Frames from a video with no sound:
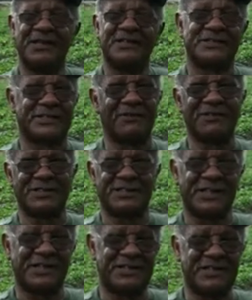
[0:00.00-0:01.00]

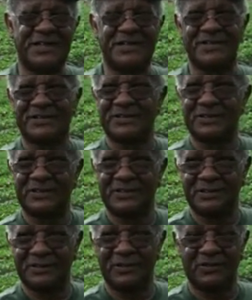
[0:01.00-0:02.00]
17 years.
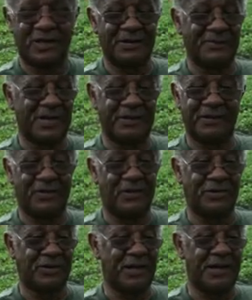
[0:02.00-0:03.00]
I made it
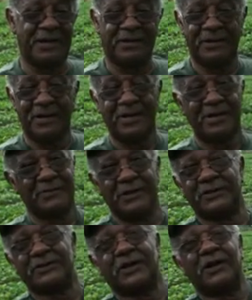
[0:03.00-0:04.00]
on the air. But
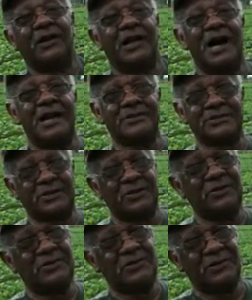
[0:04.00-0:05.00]
it took a lot of
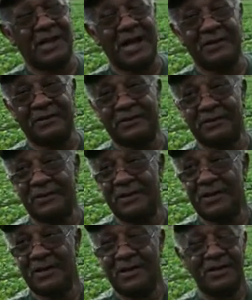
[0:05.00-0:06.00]
school, a lot of
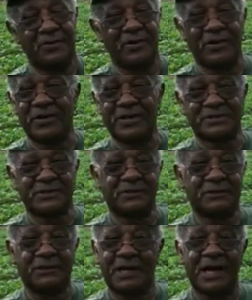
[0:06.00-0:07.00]

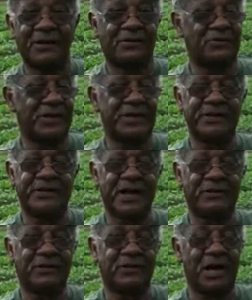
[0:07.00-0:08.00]
rehearsal, a lot of reading
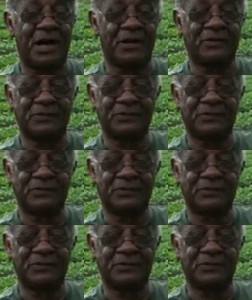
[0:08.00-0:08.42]
out aloud.